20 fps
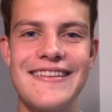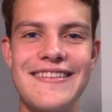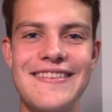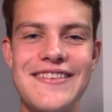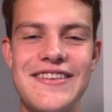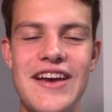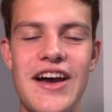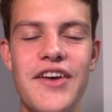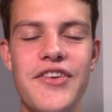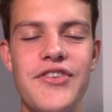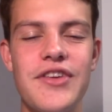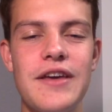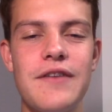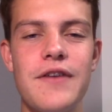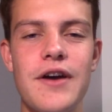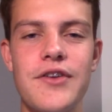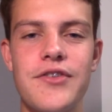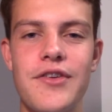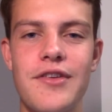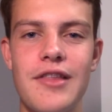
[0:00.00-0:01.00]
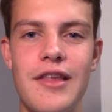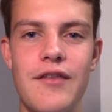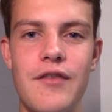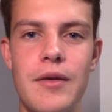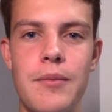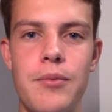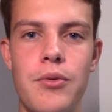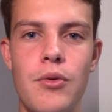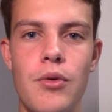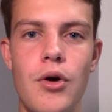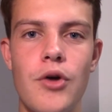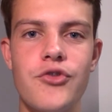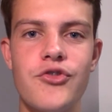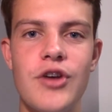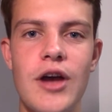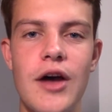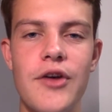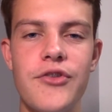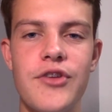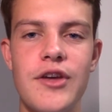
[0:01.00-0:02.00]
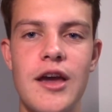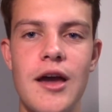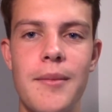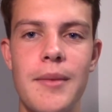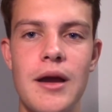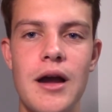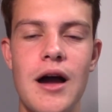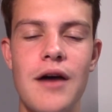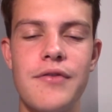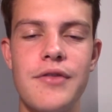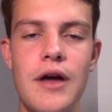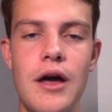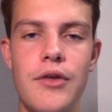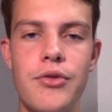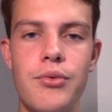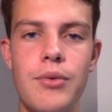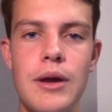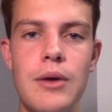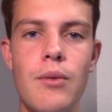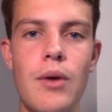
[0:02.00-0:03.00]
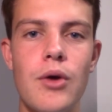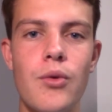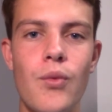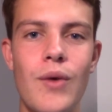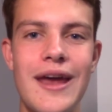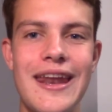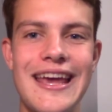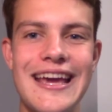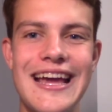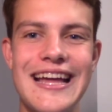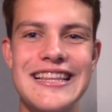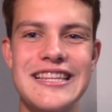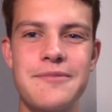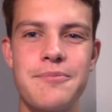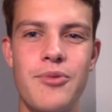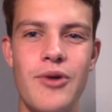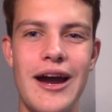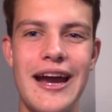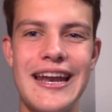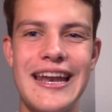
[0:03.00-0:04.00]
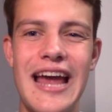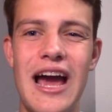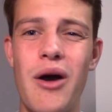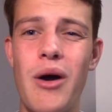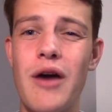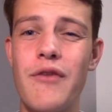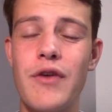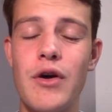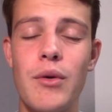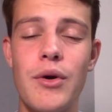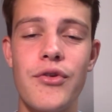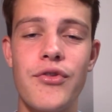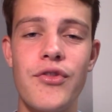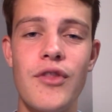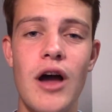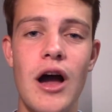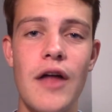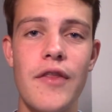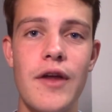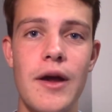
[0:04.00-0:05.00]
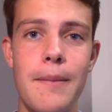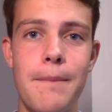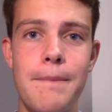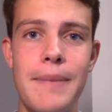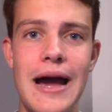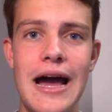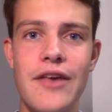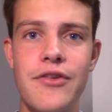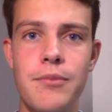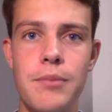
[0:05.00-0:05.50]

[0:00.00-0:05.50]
Chelsea versus Liverpool. Chelsea coming off that 3-1 win against Brighton. However, it was not their best